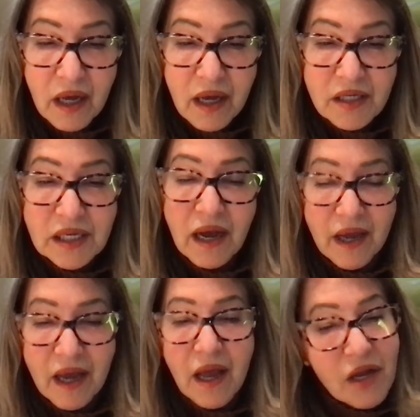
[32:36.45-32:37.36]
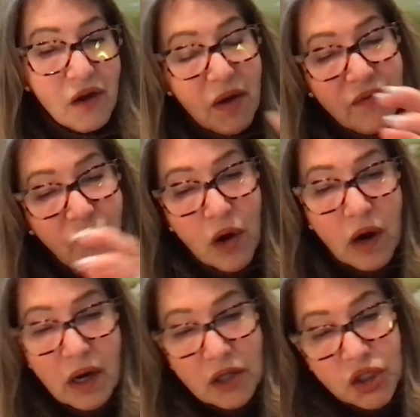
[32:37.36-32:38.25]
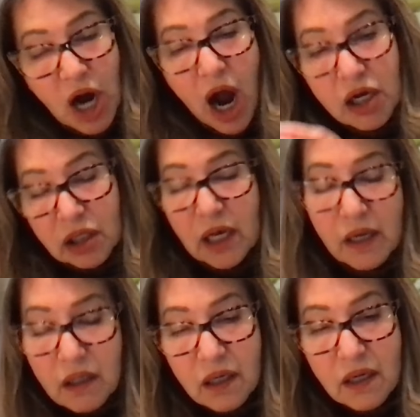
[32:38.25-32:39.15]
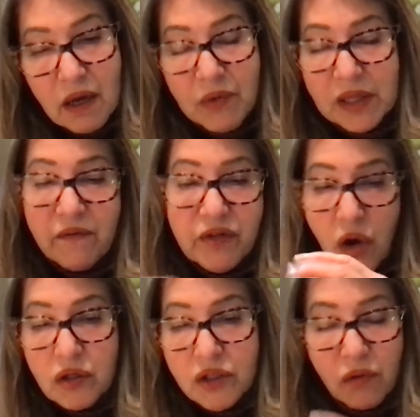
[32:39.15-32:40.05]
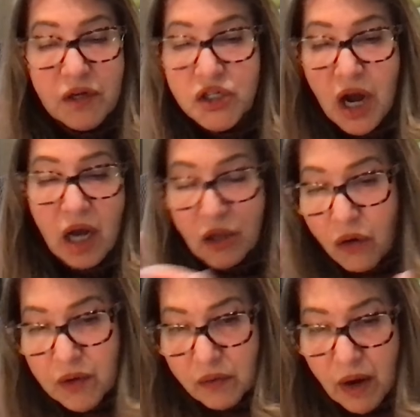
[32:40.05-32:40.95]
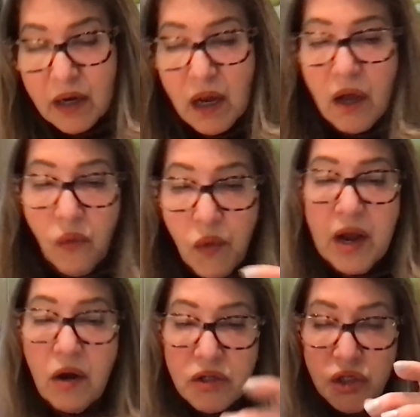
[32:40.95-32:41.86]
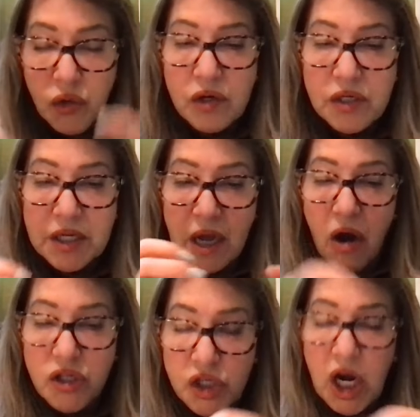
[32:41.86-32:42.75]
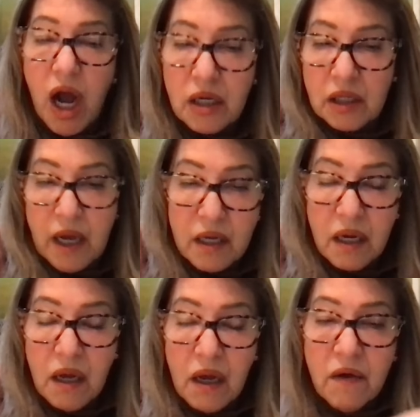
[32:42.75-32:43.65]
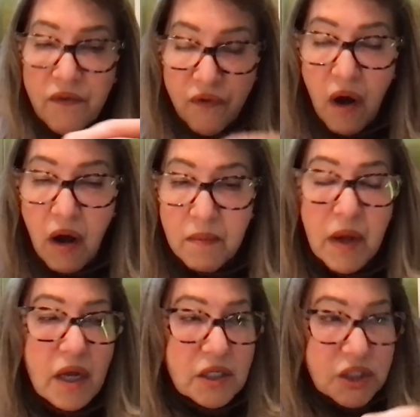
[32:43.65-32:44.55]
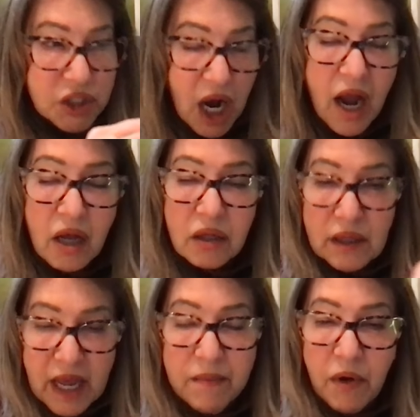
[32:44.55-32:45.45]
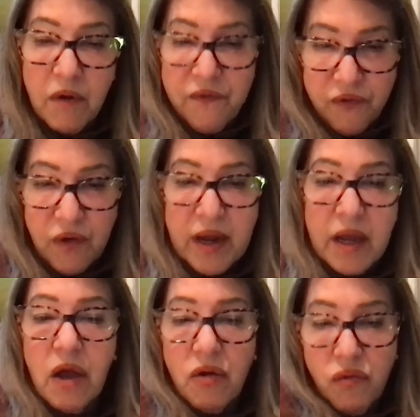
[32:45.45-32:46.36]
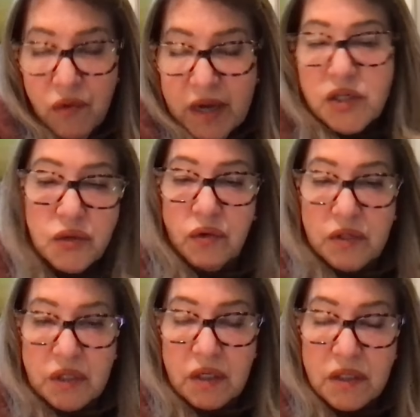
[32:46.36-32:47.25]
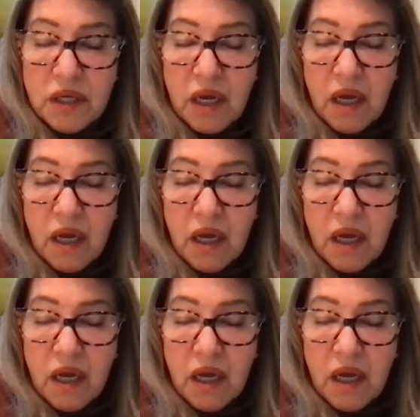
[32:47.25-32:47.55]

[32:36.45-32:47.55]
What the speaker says: It's like, if we're chocolate and we love Tony's Chocolonely, right? We are sourcing our chocolate from child labor-free resources.